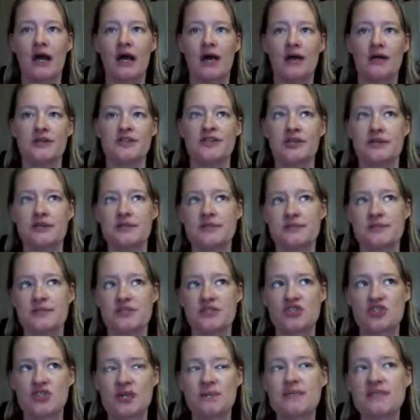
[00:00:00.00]

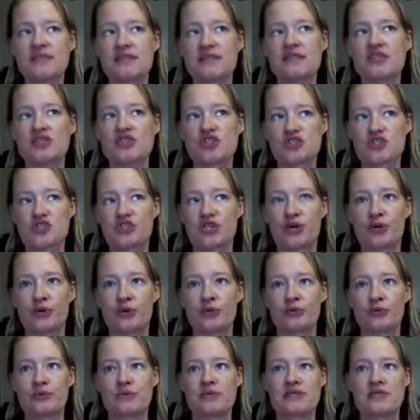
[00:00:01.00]
gems and
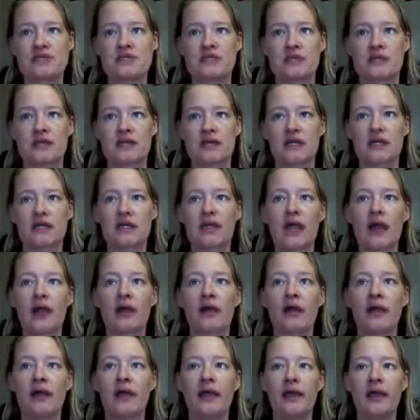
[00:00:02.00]
stones
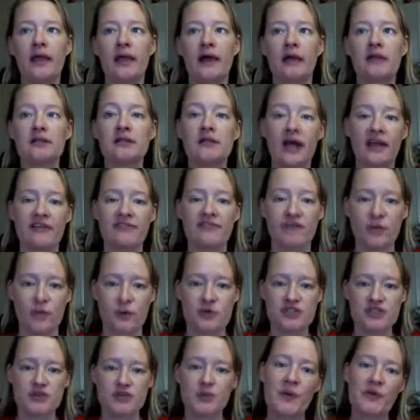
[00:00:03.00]
carry a life
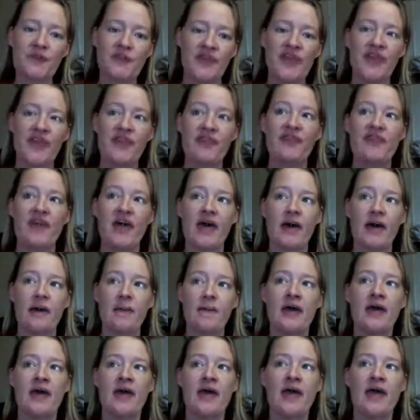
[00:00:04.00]
force within
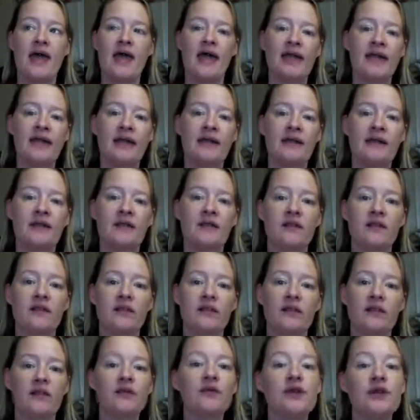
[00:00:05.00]
them, and
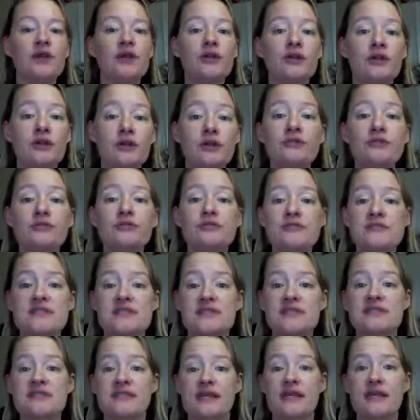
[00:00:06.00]
you can use
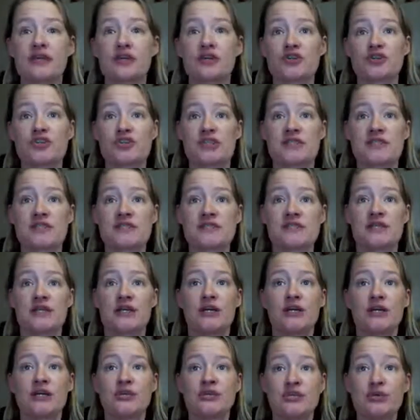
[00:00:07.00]
these energies
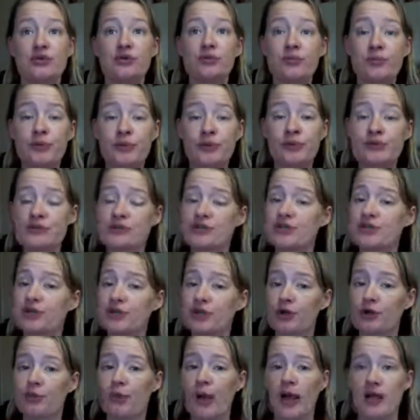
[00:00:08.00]
to boost
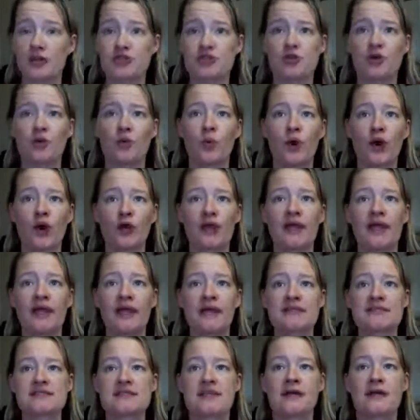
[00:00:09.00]
your magical
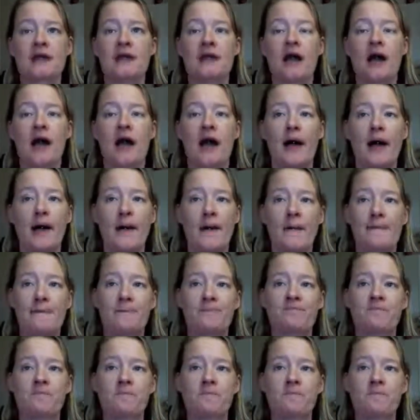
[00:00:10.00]
workings. Um,